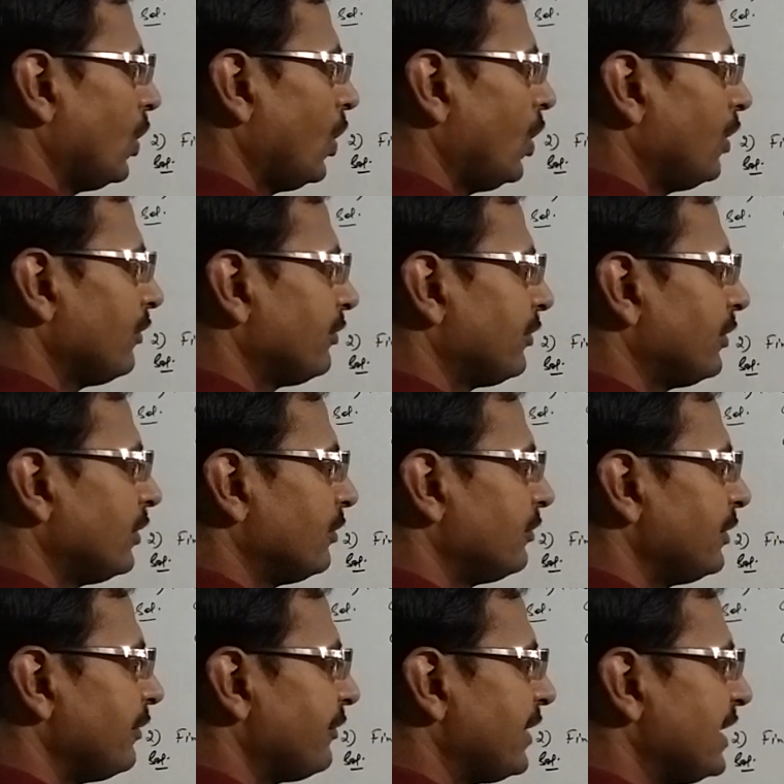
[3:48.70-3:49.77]
of
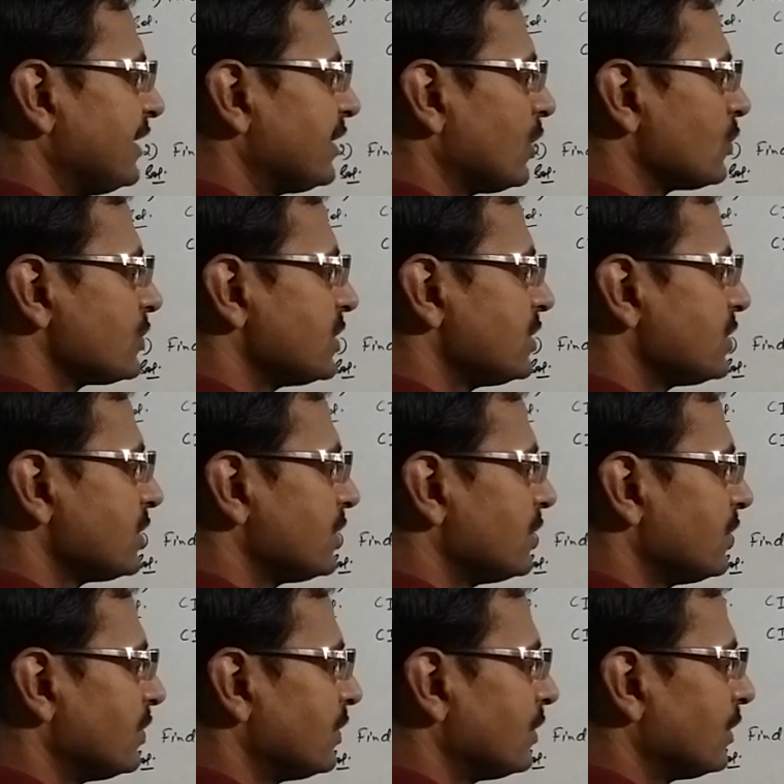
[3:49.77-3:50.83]
15,000.
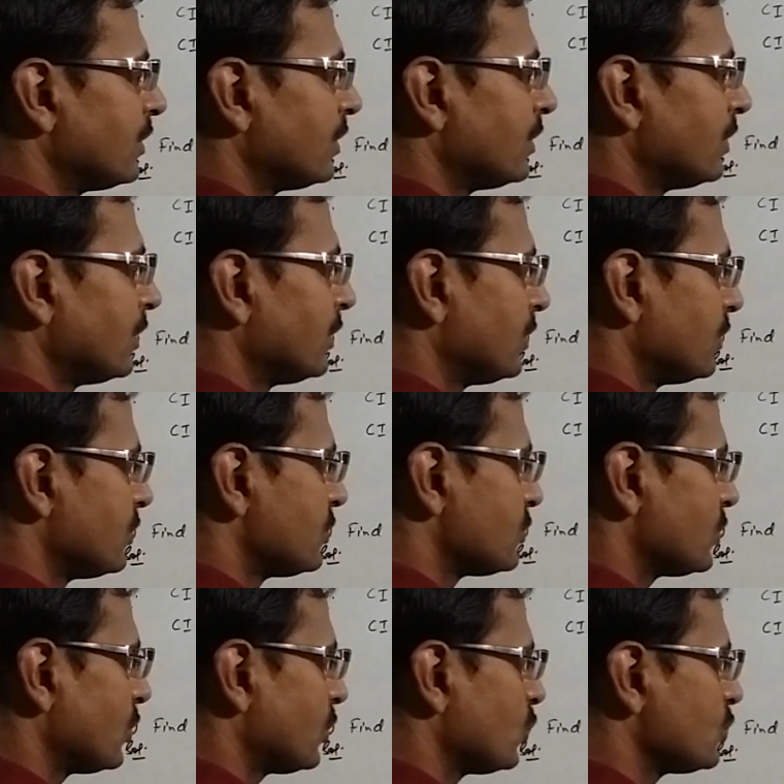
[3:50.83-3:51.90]

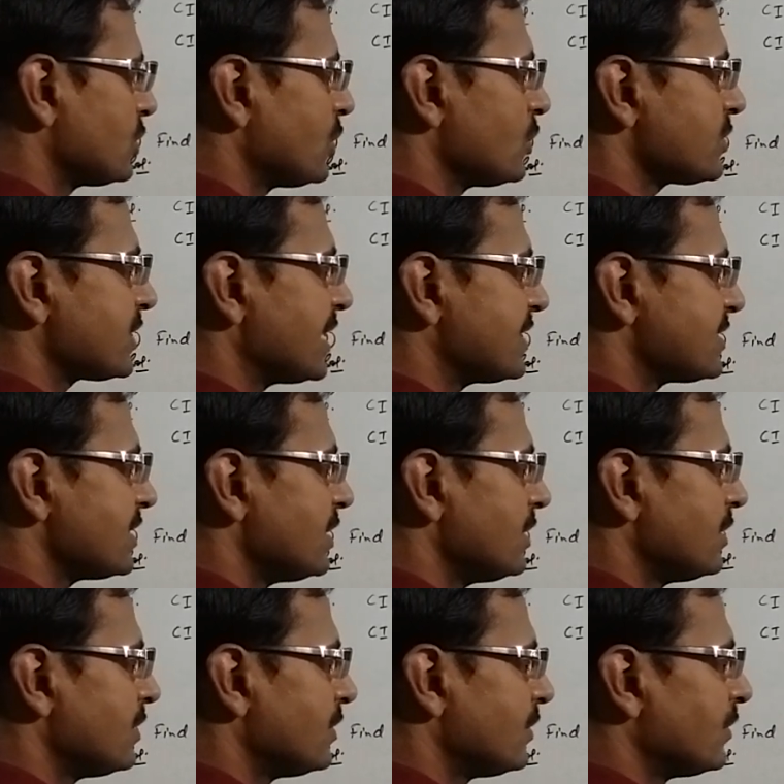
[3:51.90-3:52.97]
So two zeros
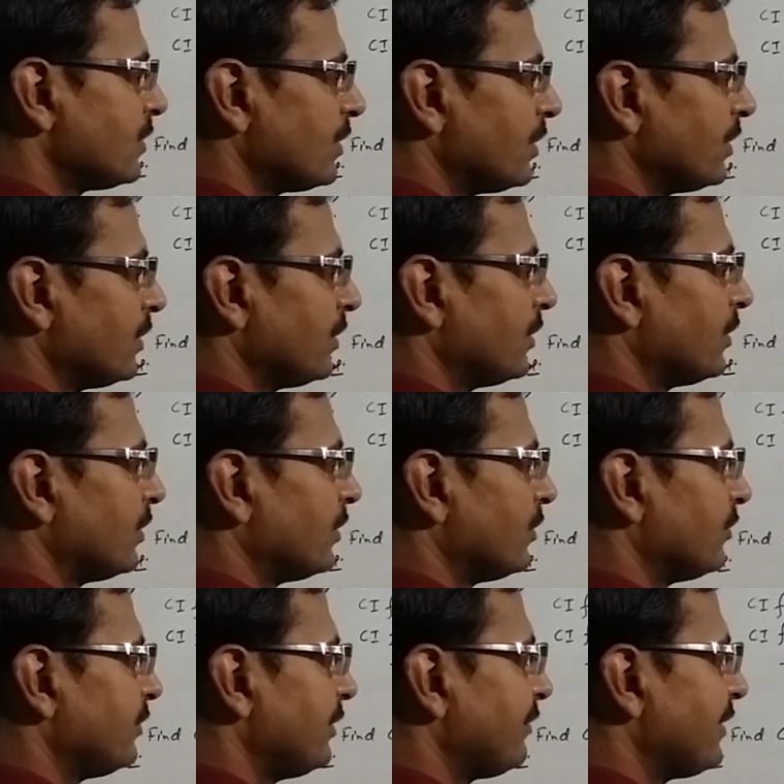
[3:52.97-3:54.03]
cancelled,
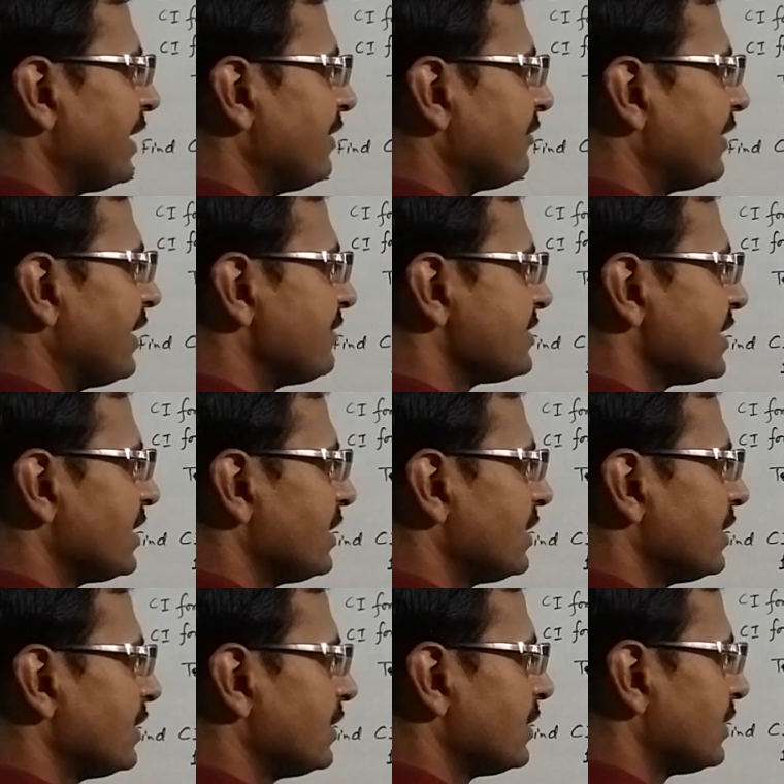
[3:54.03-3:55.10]
15 5s
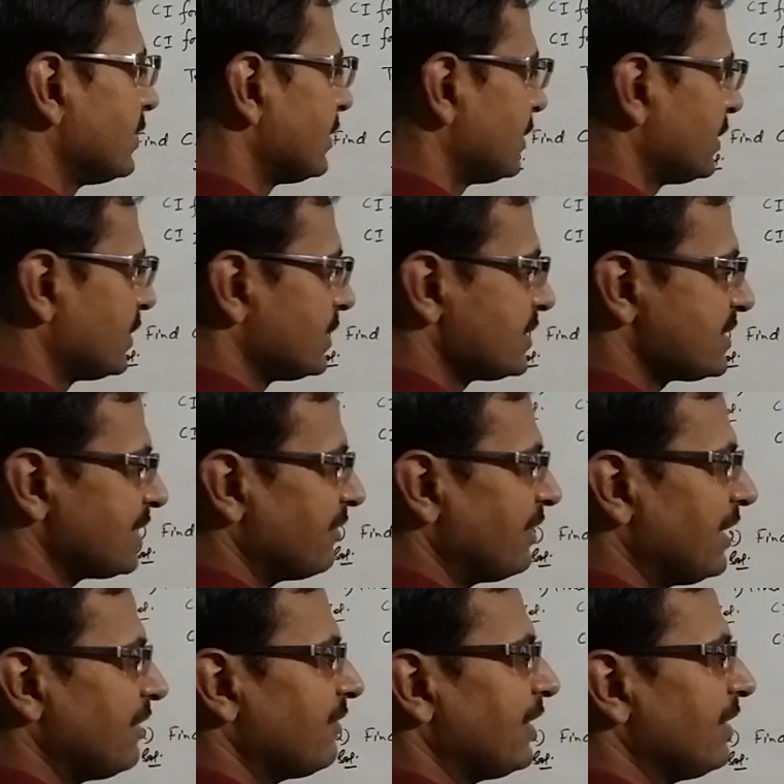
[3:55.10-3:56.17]
are
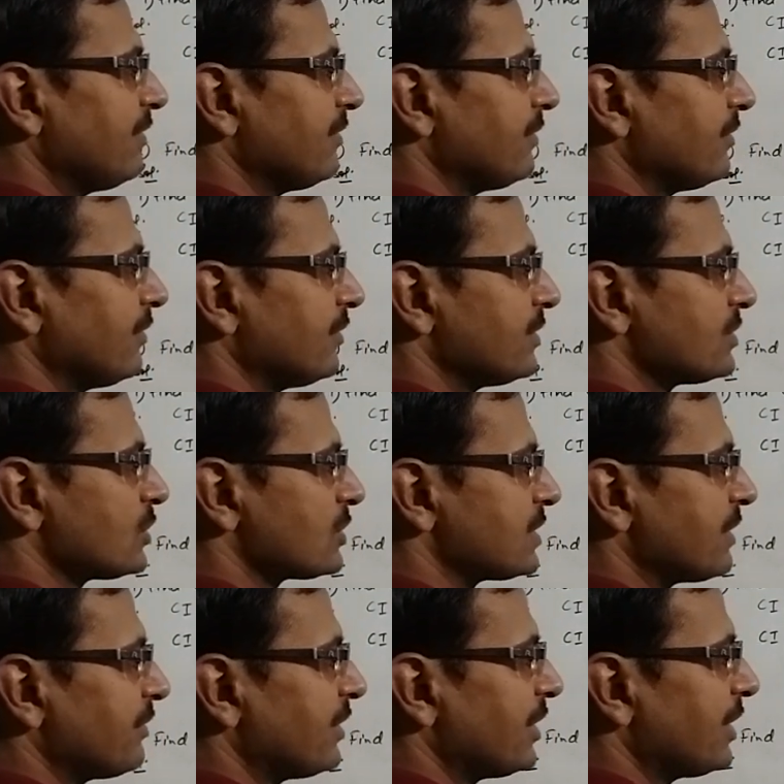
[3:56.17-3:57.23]
75. So
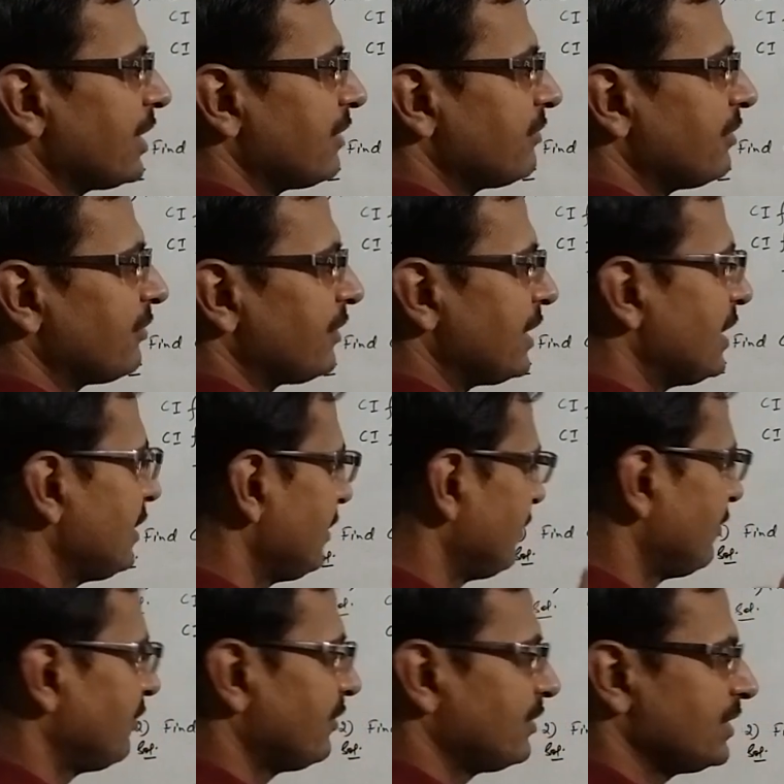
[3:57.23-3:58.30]

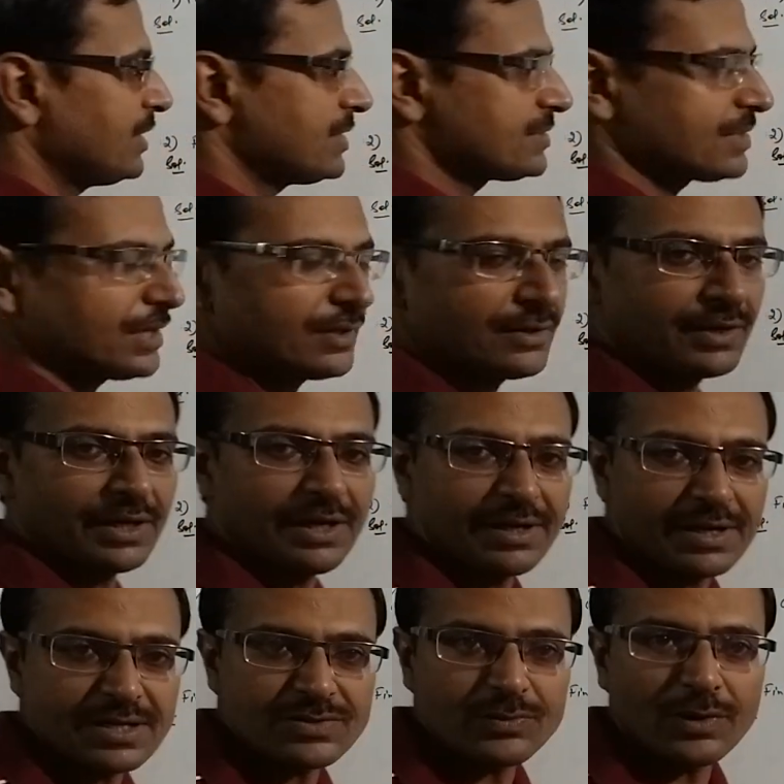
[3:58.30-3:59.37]
750 is the
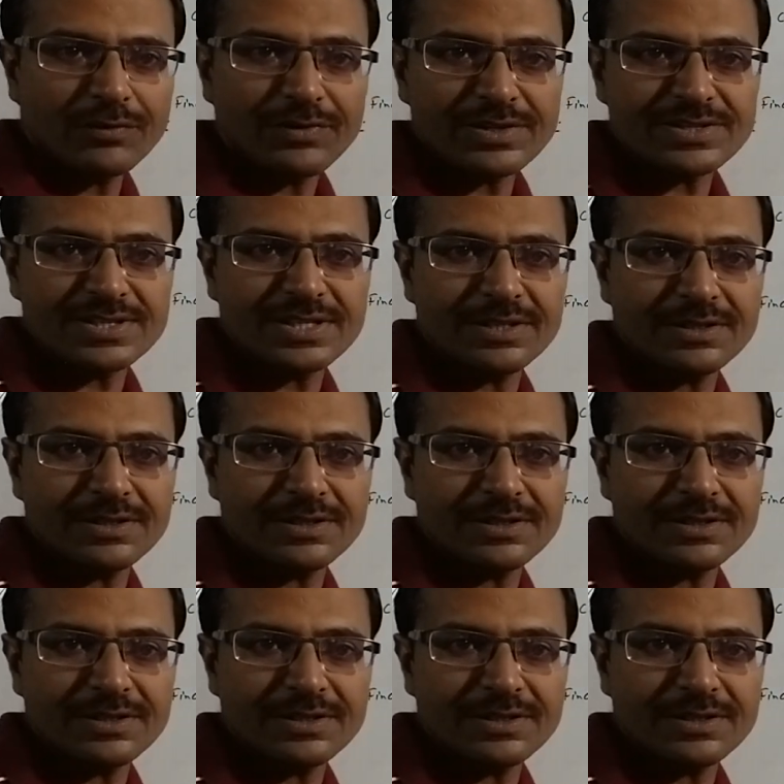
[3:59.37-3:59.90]
interest for first